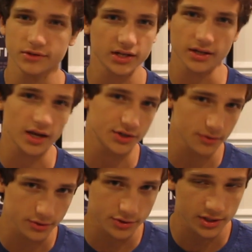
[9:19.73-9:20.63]
in case
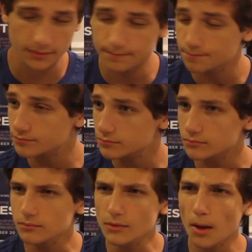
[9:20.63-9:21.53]
you're interested.
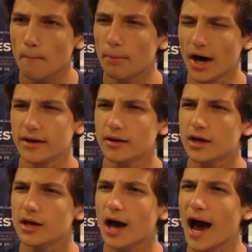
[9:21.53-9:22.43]
But
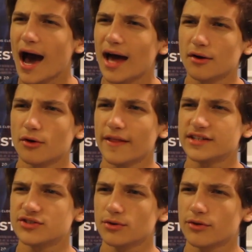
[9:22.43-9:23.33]
I don't know.
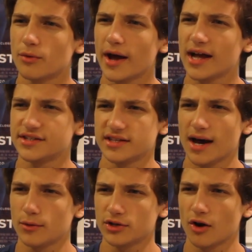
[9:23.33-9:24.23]
That's sort of the way I see
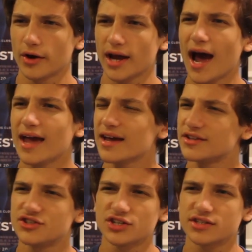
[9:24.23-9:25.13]
that one going.
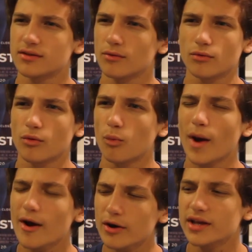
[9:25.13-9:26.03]
It's just
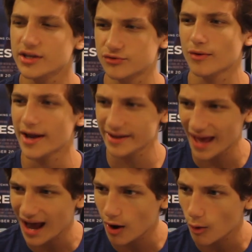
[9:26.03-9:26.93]
where it is right
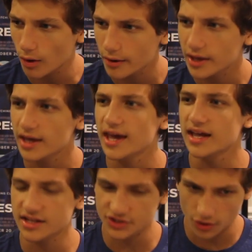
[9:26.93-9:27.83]
now
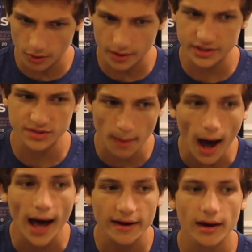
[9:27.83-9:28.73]
in its current
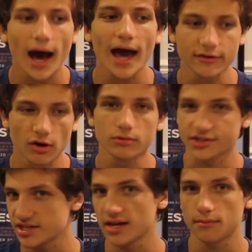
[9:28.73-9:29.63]
spot, I don't
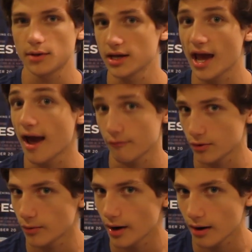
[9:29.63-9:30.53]
see it being
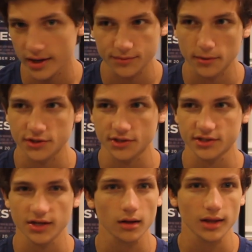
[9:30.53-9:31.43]
everywhere as much
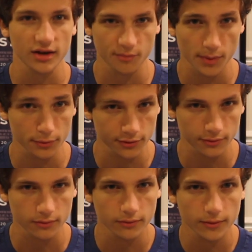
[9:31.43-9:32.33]
as a lot of people do.